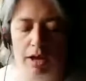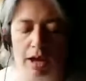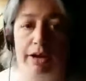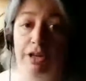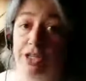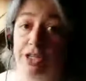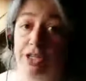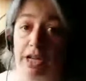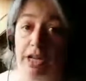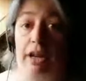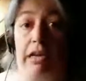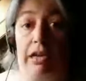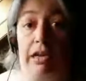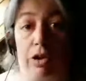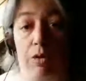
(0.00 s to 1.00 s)

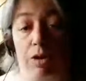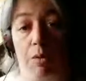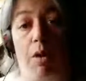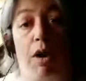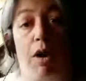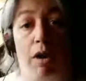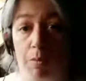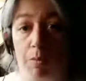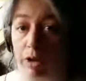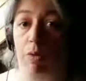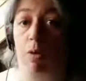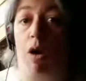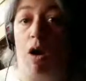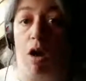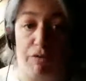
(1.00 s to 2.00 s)
understanding who you are and what
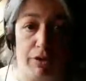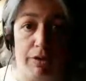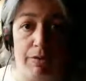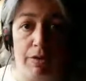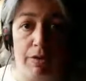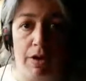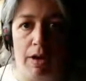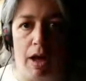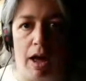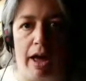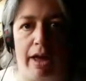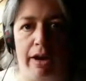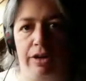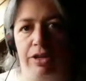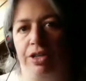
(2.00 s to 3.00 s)
you offer,
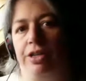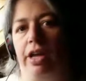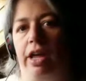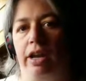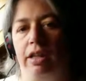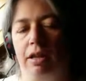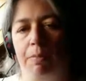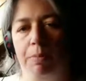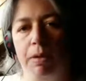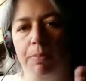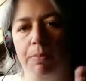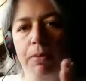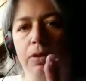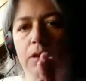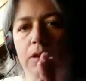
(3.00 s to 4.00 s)
understanding the people you